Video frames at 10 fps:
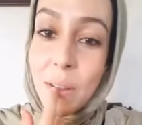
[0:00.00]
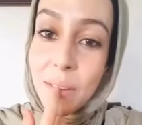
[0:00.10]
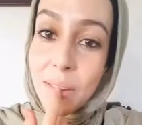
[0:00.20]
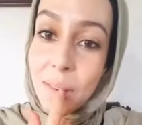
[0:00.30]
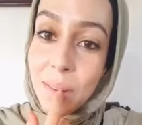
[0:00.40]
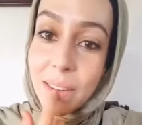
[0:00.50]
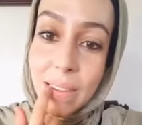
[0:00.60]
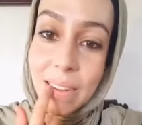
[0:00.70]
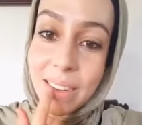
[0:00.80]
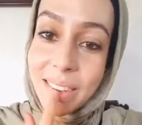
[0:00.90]
So
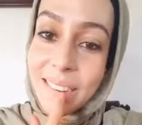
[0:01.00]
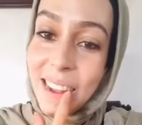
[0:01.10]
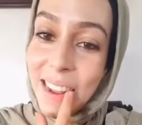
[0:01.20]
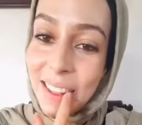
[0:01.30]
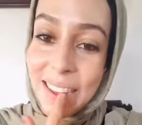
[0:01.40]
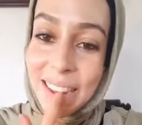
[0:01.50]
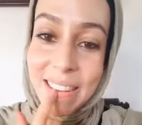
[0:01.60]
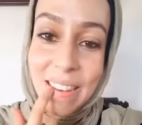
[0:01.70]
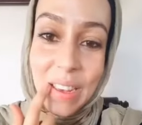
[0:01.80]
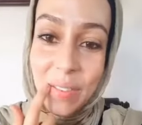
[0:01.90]
I like to
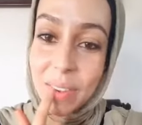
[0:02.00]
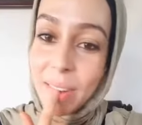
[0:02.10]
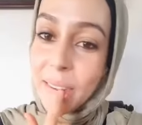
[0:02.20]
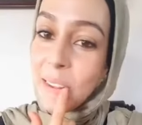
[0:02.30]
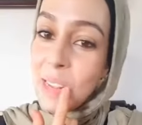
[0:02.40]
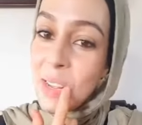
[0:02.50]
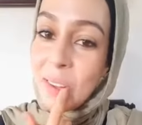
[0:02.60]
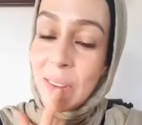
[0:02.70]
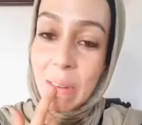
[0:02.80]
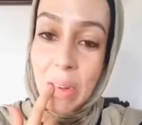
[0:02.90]
give
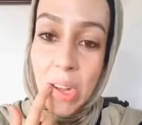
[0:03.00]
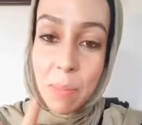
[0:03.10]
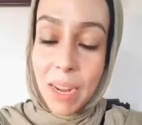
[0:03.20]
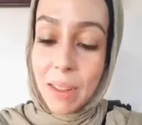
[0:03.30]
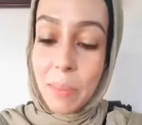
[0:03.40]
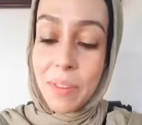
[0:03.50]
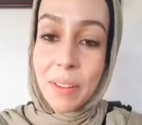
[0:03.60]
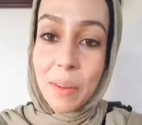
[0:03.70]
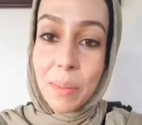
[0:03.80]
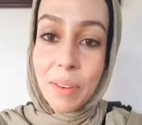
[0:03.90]
my lips a
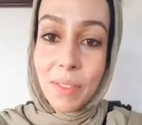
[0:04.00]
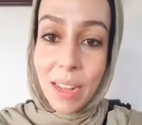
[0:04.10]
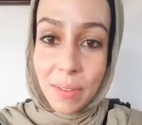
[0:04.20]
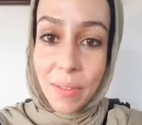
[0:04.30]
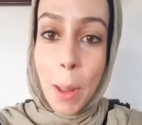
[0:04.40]
little bit of life.